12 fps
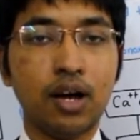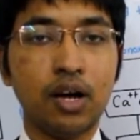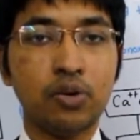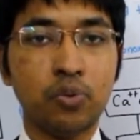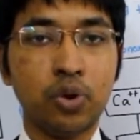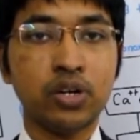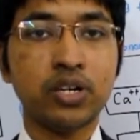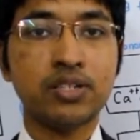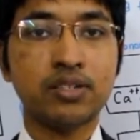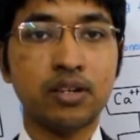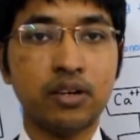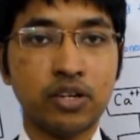I work
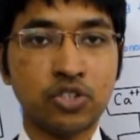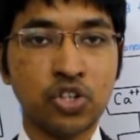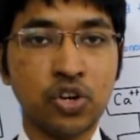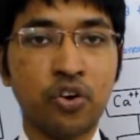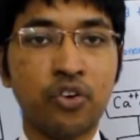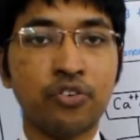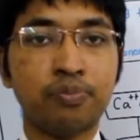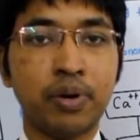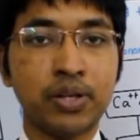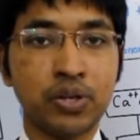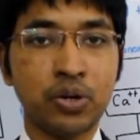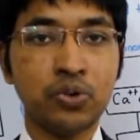as a lecturer of
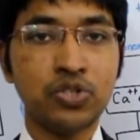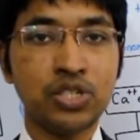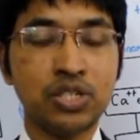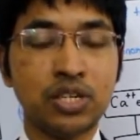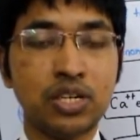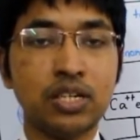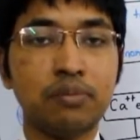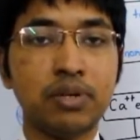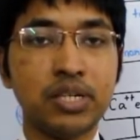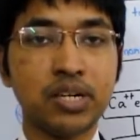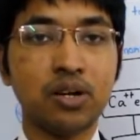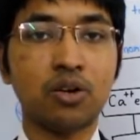pathology in a
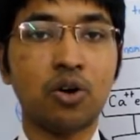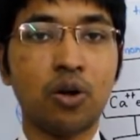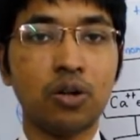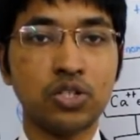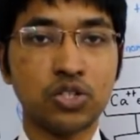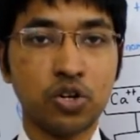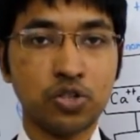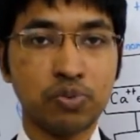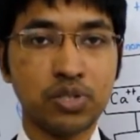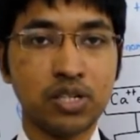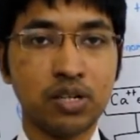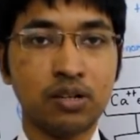medical college
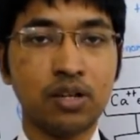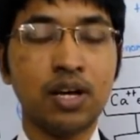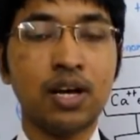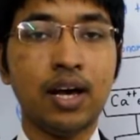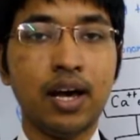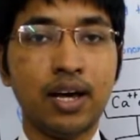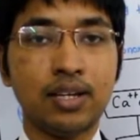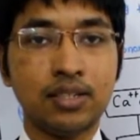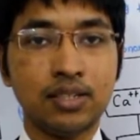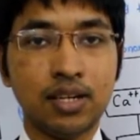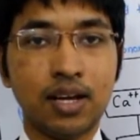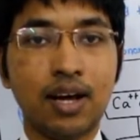hospital
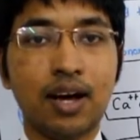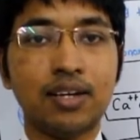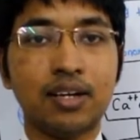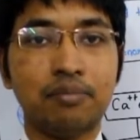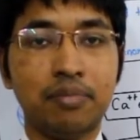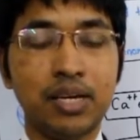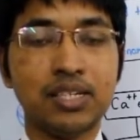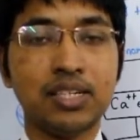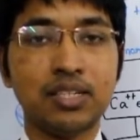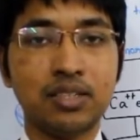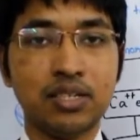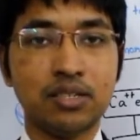and I am
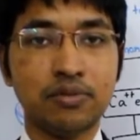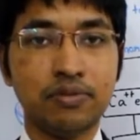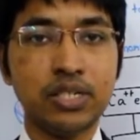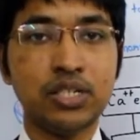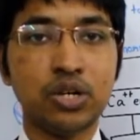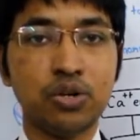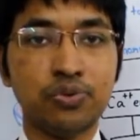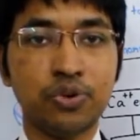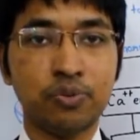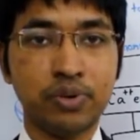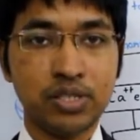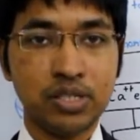making this video
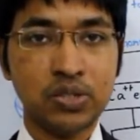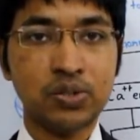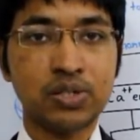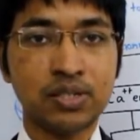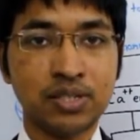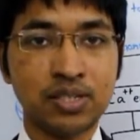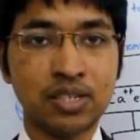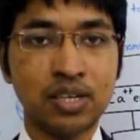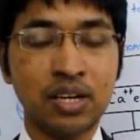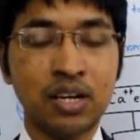for my students.